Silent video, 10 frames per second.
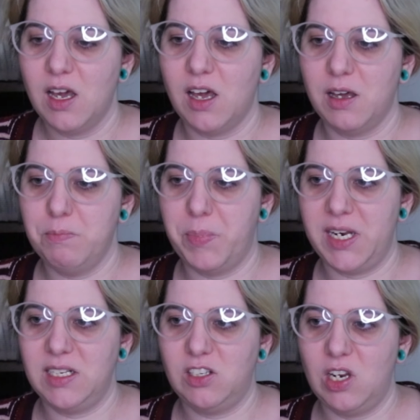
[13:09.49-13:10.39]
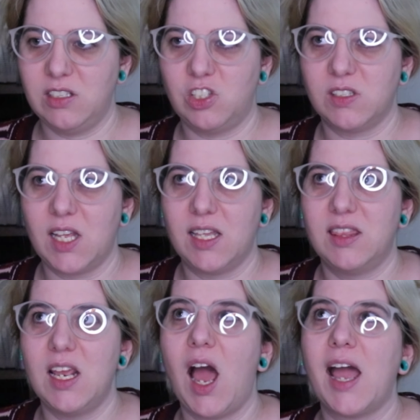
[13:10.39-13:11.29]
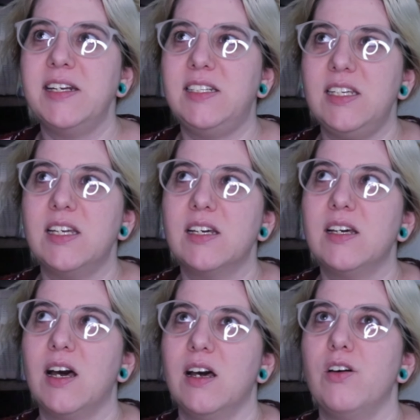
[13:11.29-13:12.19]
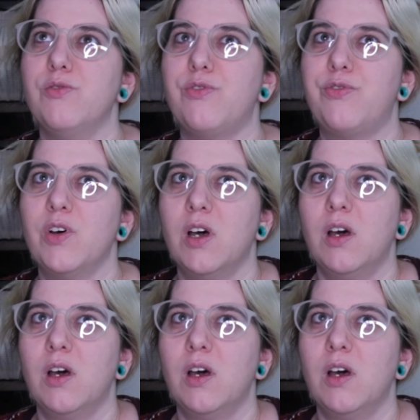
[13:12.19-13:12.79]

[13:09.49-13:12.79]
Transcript: uh, but it it's just like the idea of